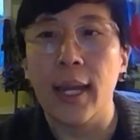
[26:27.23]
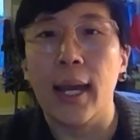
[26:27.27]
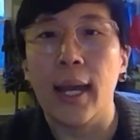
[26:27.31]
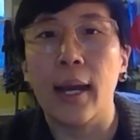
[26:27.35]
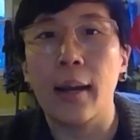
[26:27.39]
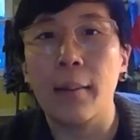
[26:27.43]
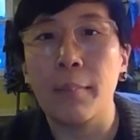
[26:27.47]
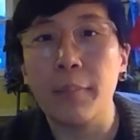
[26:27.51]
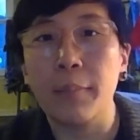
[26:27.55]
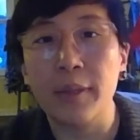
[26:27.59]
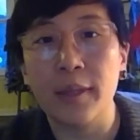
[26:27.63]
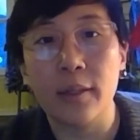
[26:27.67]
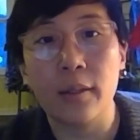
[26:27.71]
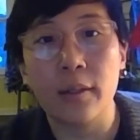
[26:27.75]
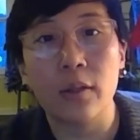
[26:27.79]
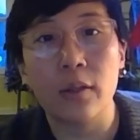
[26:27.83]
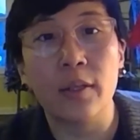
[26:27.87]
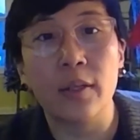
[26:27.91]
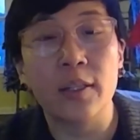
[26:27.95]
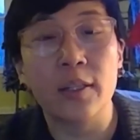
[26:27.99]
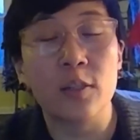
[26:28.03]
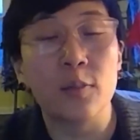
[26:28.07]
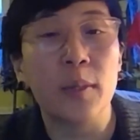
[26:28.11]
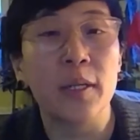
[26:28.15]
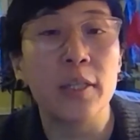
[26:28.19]
um, but they're
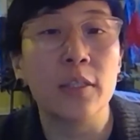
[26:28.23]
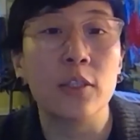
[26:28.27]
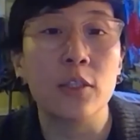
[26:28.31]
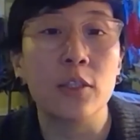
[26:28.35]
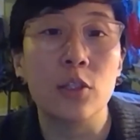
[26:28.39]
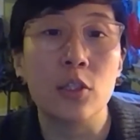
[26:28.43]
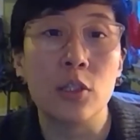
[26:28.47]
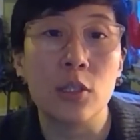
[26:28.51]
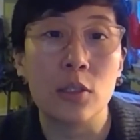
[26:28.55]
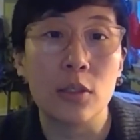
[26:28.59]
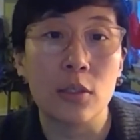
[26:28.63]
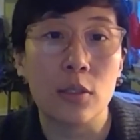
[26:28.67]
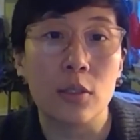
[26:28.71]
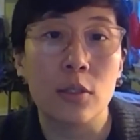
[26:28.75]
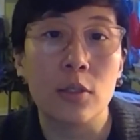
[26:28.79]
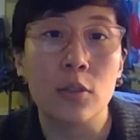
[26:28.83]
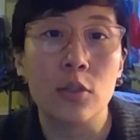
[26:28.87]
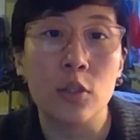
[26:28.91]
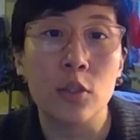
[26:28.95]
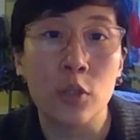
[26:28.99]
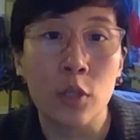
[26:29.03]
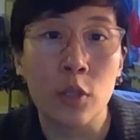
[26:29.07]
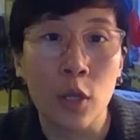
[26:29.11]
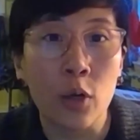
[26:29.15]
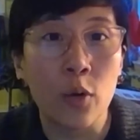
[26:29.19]
expected to,
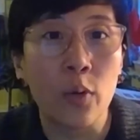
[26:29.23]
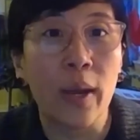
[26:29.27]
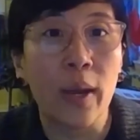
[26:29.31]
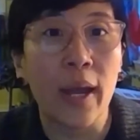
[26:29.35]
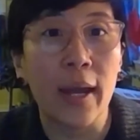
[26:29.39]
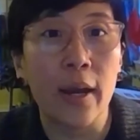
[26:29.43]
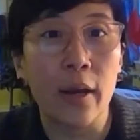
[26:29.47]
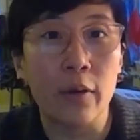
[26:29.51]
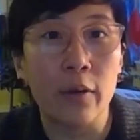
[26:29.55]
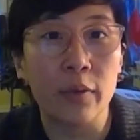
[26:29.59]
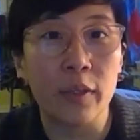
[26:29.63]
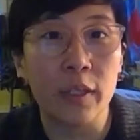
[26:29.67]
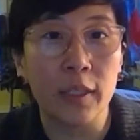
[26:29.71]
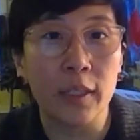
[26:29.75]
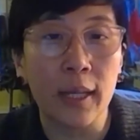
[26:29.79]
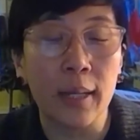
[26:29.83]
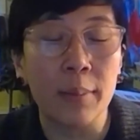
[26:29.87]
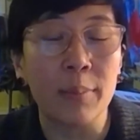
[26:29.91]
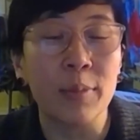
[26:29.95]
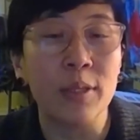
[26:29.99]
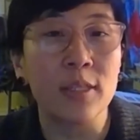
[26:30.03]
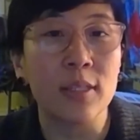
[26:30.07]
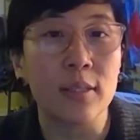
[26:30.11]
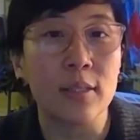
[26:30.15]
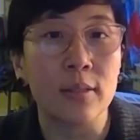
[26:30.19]
to know how the
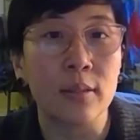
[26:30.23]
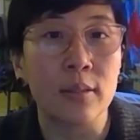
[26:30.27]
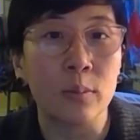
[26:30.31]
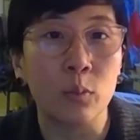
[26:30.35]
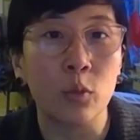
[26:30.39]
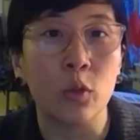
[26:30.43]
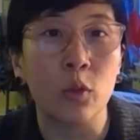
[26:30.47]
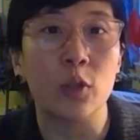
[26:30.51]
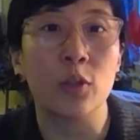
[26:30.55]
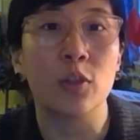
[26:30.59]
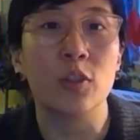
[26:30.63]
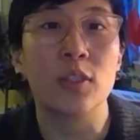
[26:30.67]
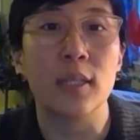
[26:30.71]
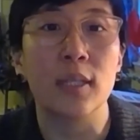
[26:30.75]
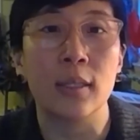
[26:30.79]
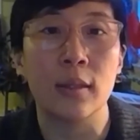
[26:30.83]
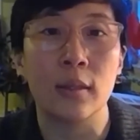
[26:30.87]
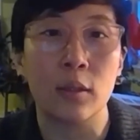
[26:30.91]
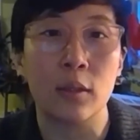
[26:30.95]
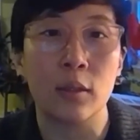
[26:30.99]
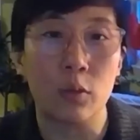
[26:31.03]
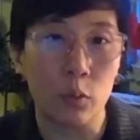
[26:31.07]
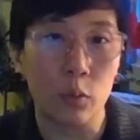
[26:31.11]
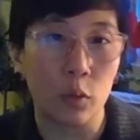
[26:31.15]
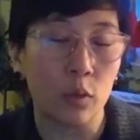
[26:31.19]
climate system works in
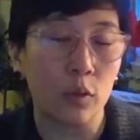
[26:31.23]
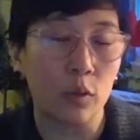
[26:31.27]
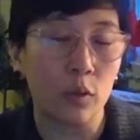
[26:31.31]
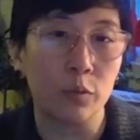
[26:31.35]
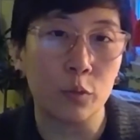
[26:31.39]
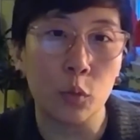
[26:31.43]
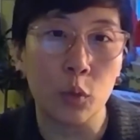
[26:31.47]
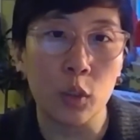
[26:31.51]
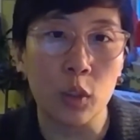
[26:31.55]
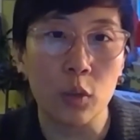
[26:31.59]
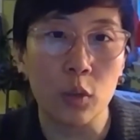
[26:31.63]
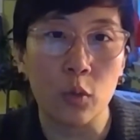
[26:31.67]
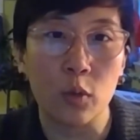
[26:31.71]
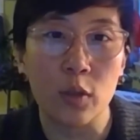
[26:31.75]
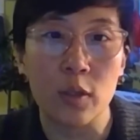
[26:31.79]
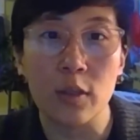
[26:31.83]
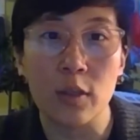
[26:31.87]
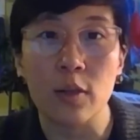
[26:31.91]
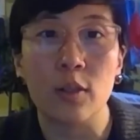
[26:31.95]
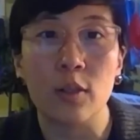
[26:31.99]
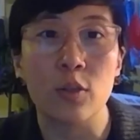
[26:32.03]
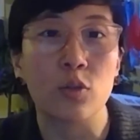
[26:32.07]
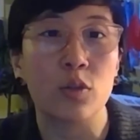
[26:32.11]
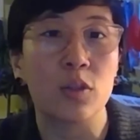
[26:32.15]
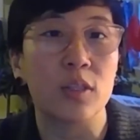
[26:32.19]
their role of work or
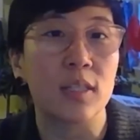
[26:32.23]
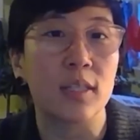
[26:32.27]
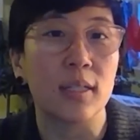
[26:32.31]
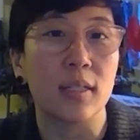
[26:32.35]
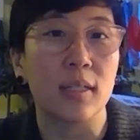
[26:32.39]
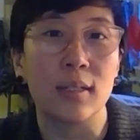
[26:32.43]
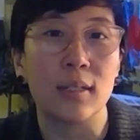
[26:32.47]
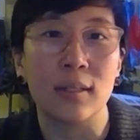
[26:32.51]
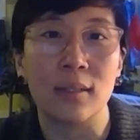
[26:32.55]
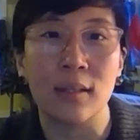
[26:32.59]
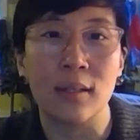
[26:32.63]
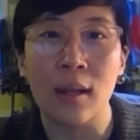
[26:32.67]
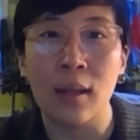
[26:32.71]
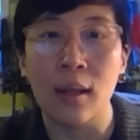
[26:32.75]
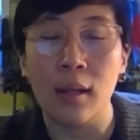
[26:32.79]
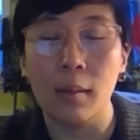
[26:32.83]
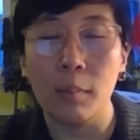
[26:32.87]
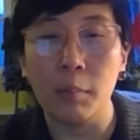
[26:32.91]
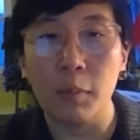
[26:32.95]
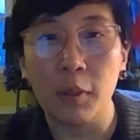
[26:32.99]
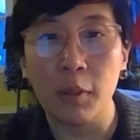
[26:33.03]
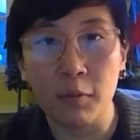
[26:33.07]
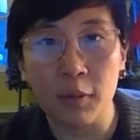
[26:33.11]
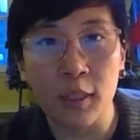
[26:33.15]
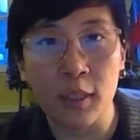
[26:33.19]
they're interested in
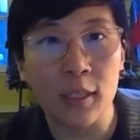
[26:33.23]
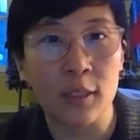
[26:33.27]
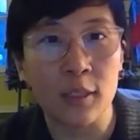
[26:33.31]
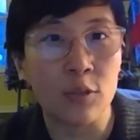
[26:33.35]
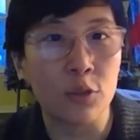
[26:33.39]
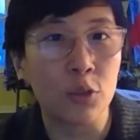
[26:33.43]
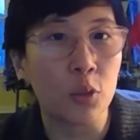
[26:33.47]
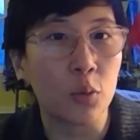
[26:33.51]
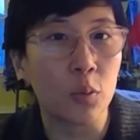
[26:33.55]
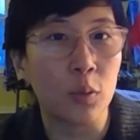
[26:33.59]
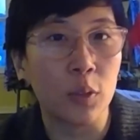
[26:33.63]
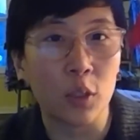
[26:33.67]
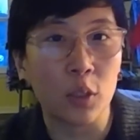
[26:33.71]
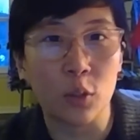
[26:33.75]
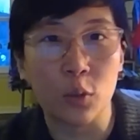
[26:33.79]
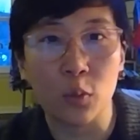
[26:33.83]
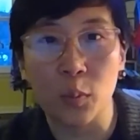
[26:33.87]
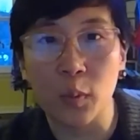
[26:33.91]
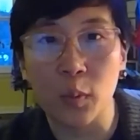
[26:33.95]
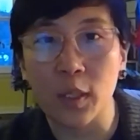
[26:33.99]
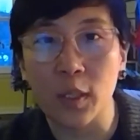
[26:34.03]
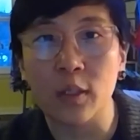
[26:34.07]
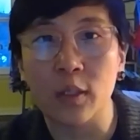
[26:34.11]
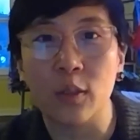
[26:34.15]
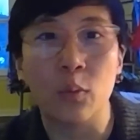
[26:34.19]
pivoting to a
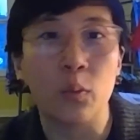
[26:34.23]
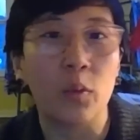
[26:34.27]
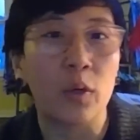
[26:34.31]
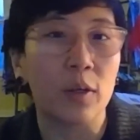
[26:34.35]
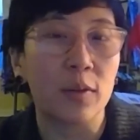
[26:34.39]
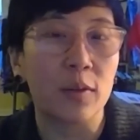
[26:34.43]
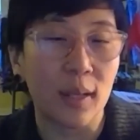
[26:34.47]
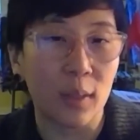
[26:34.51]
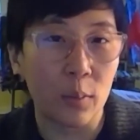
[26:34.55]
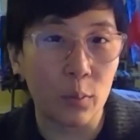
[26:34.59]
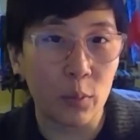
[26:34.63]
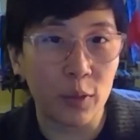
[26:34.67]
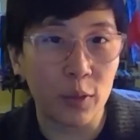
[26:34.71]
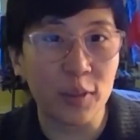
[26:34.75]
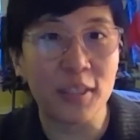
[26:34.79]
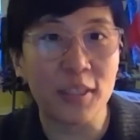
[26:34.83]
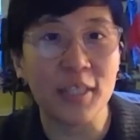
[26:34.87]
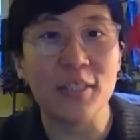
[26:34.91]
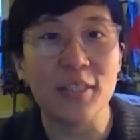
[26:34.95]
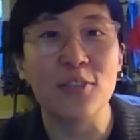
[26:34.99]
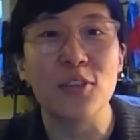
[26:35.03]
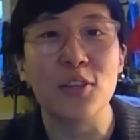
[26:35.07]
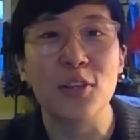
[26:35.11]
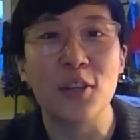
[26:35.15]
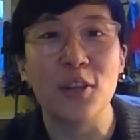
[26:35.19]
career where they will
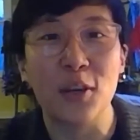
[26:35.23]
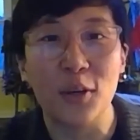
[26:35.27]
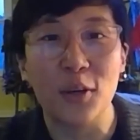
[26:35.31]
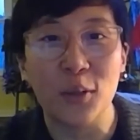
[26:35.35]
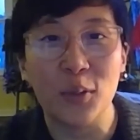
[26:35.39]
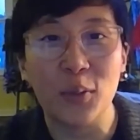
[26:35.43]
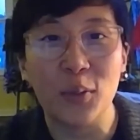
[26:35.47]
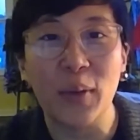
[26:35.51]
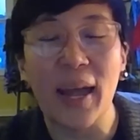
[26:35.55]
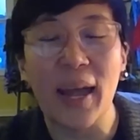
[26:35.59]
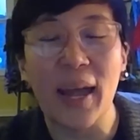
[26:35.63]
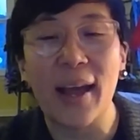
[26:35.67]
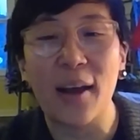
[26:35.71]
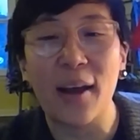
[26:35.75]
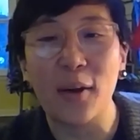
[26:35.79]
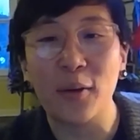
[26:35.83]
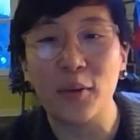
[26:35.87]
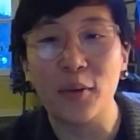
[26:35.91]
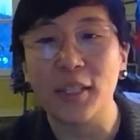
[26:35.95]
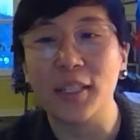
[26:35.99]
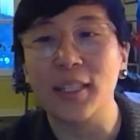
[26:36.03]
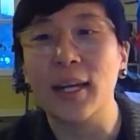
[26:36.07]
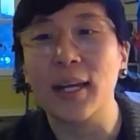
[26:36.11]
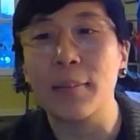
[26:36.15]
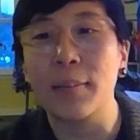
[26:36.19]
need to know how
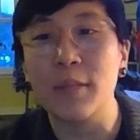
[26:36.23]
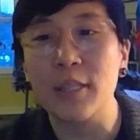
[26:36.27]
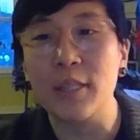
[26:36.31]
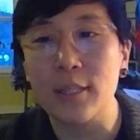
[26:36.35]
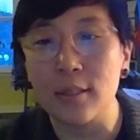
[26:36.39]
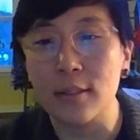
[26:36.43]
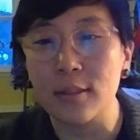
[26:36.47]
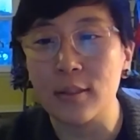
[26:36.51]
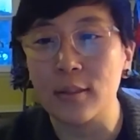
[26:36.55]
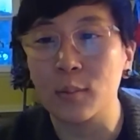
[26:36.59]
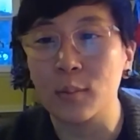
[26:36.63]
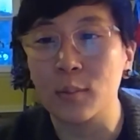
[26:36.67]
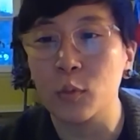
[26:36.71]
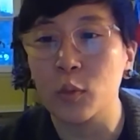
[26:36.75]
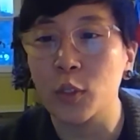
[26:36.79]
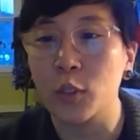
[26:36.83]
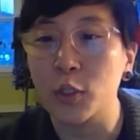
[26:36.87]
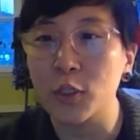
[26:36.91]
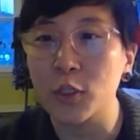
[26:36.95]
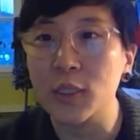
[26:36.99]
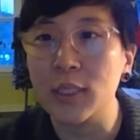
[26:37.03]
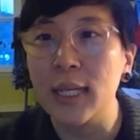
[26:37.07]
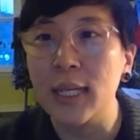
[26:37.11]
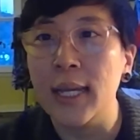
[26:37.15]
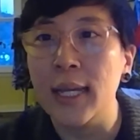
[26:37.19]
the climate system
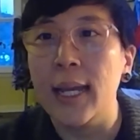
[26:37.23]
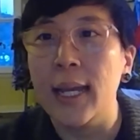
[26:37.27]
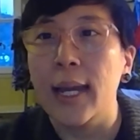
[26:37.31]
works.